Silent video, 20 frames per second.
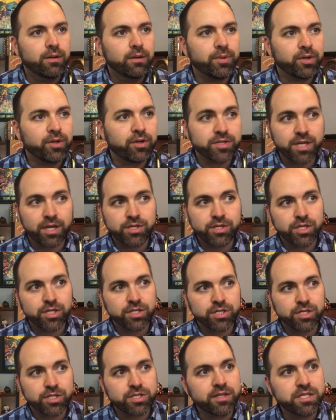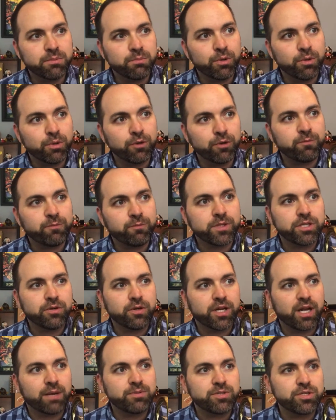Because I just got to movement
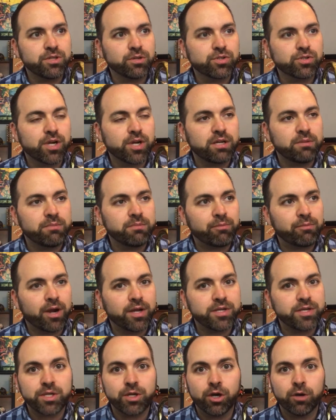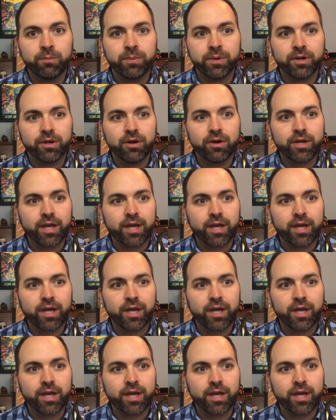2 and I'm still trying to memorize the opener.